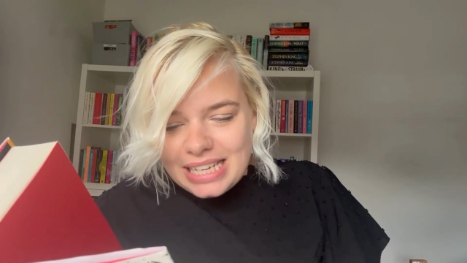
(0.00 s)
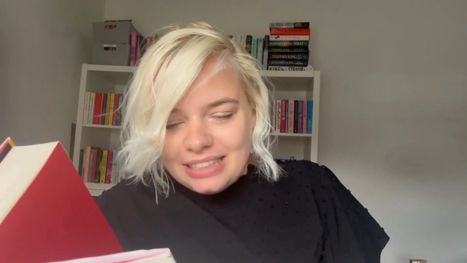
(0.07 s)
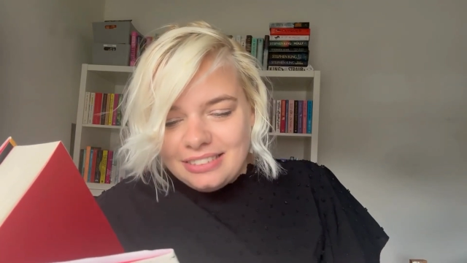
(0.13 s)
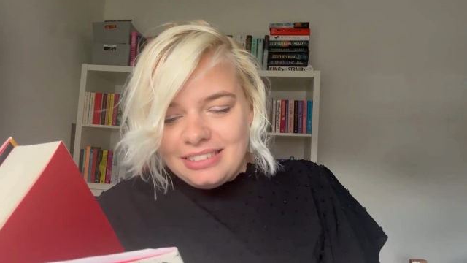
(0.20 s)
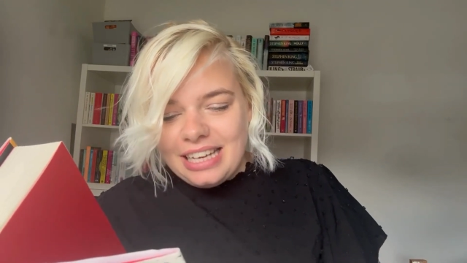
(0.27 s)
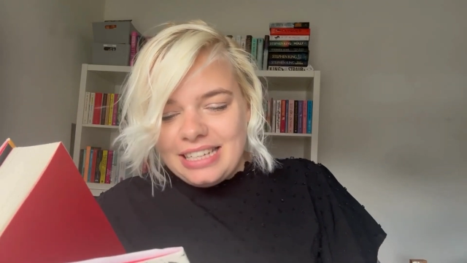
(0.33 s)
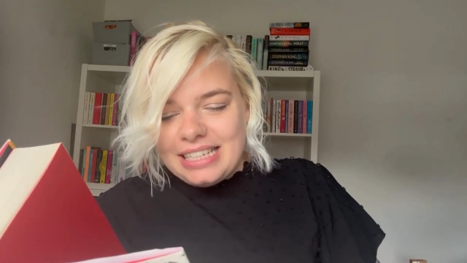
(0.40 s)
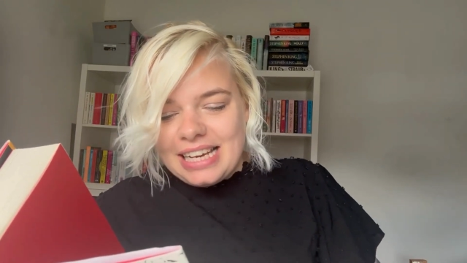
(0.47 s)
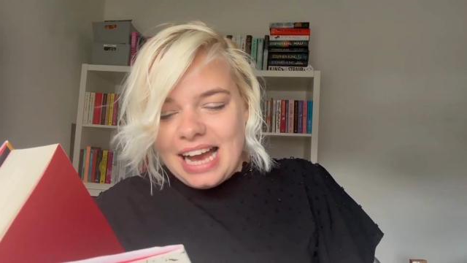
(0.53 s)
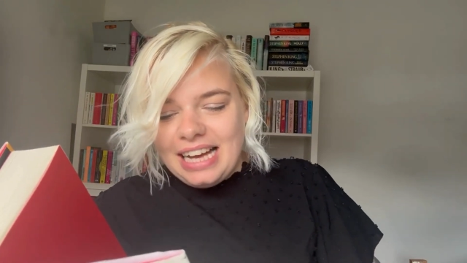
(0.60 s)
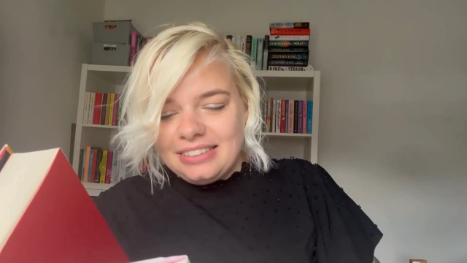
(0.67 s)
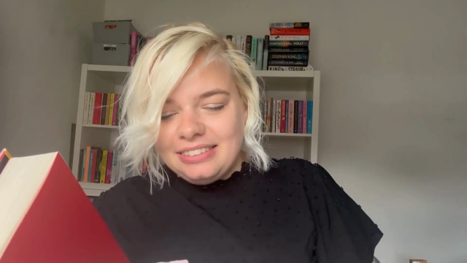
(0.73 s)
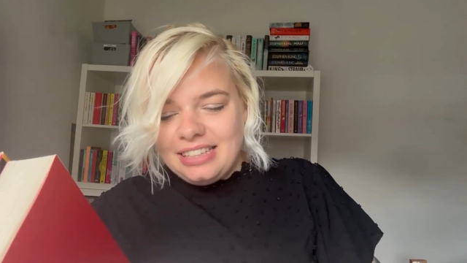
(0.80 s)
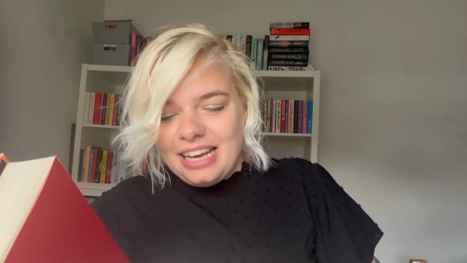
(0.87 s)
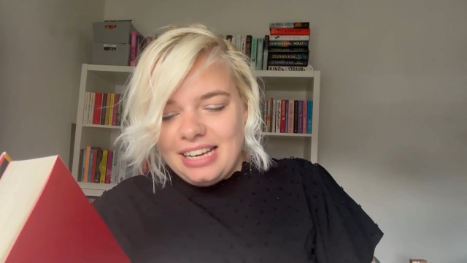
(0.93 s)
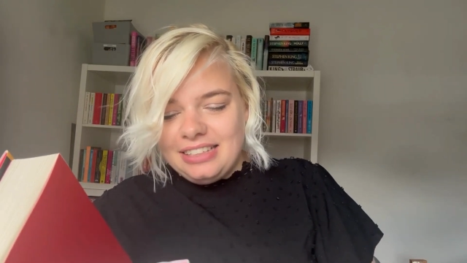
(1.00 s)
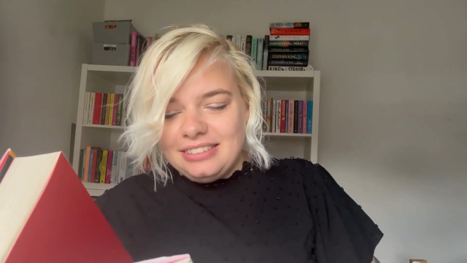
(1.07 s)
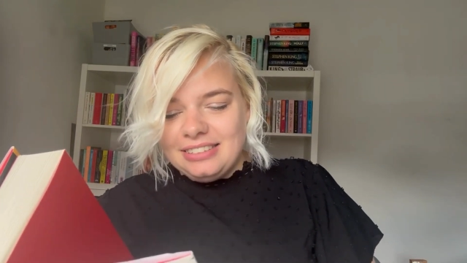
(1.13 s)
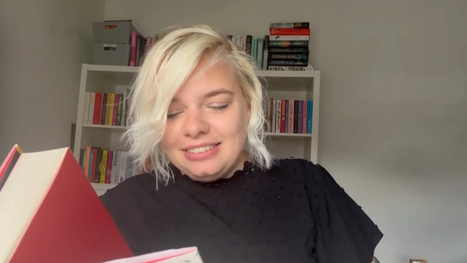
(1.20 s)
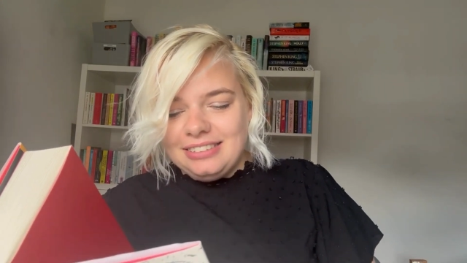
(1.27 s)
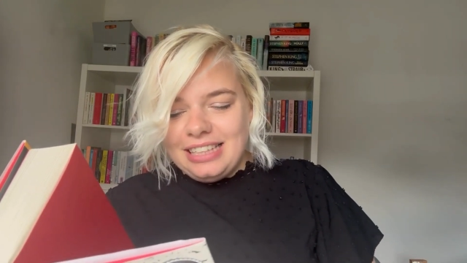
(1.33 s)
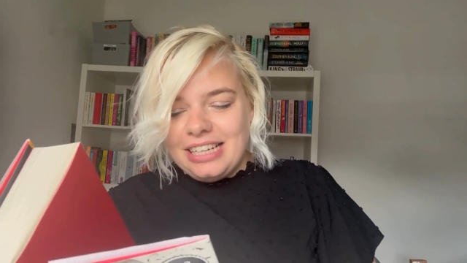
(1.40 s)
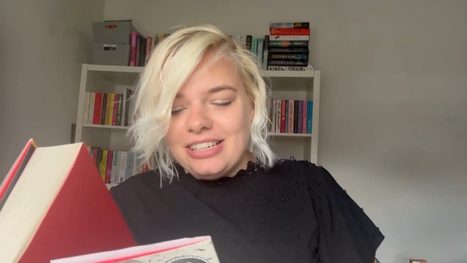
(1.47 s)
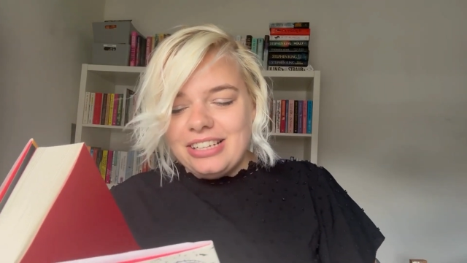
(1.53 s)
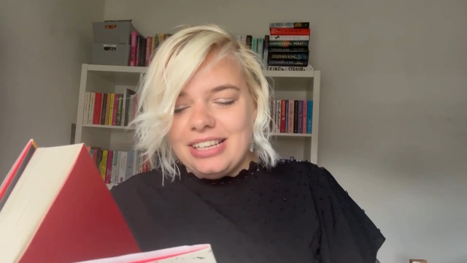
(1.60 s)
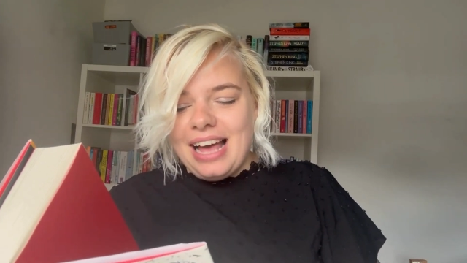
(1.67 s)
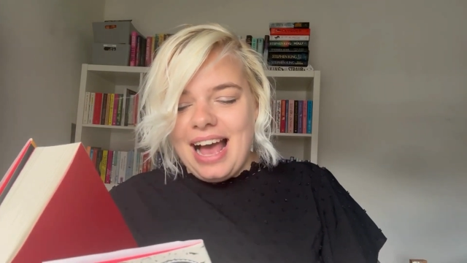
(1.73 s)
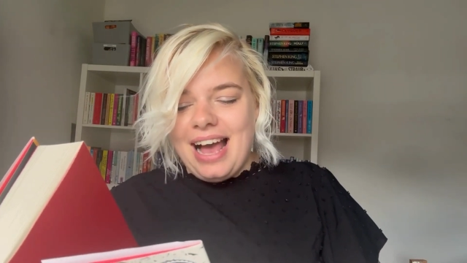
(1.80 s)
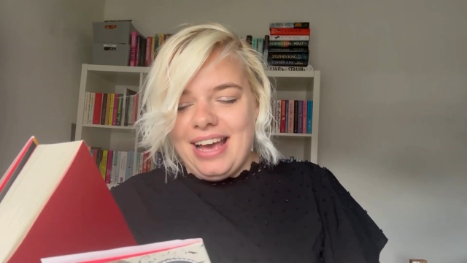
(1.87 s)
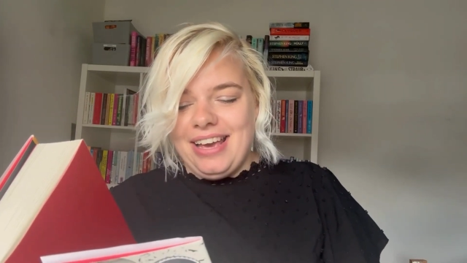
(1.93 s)
Sadie casts her
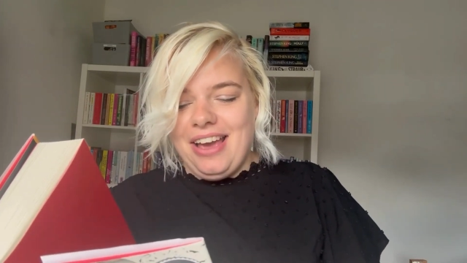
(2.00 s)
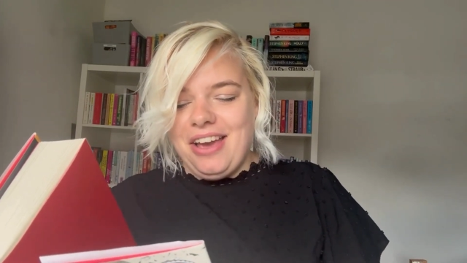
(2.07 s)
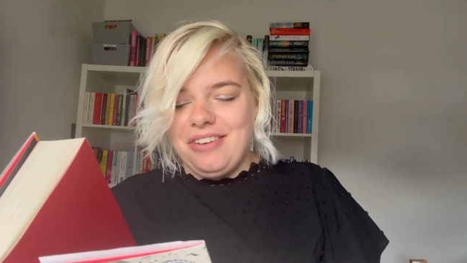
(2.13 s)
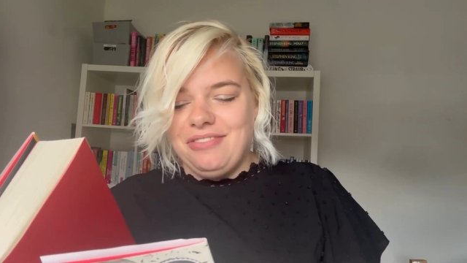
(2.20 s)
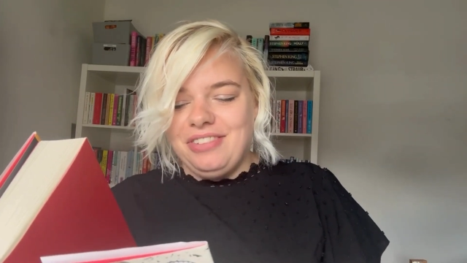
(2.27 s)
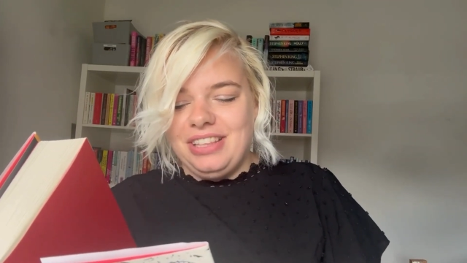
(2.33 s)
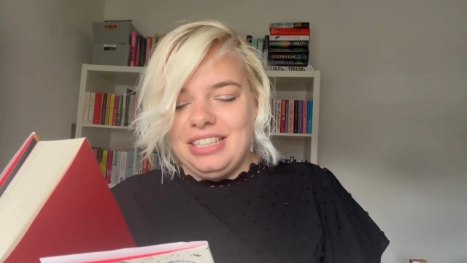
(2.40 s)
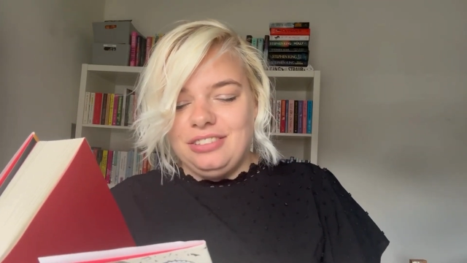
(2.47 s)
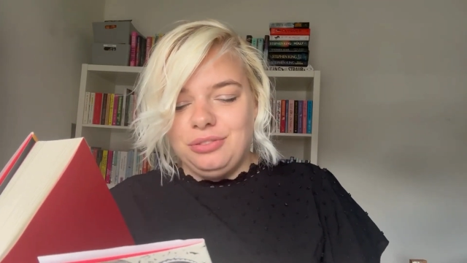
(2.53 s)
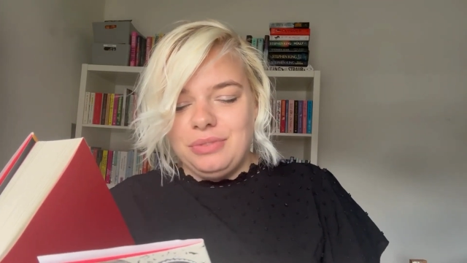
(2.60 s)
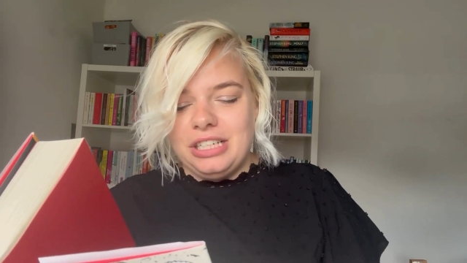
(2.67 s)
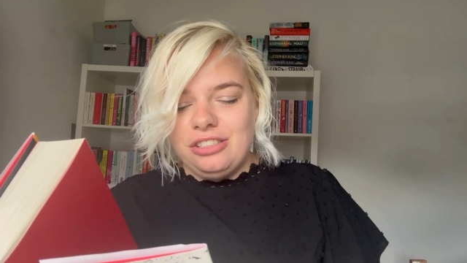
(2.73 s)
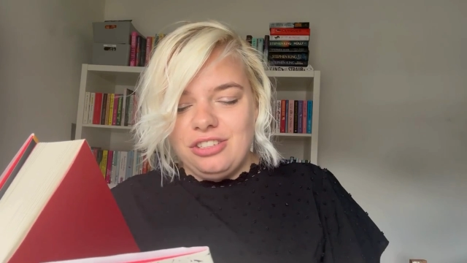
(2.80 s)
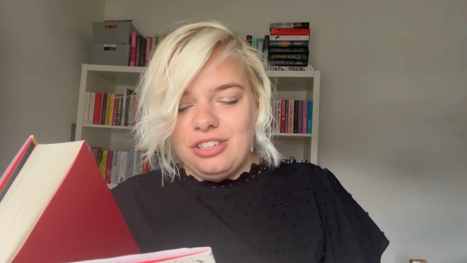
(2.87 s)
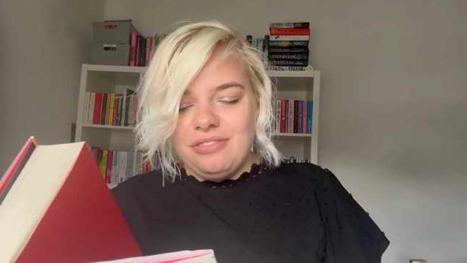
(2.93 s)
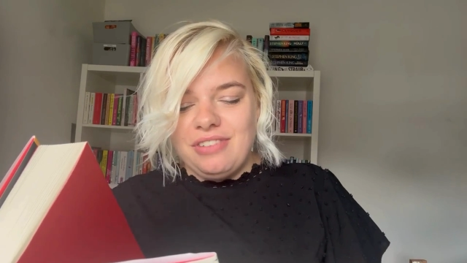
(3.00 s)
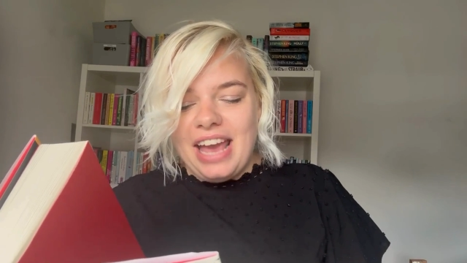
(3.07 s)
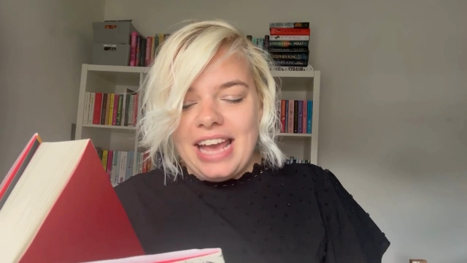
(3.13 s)
cynical eye over this region of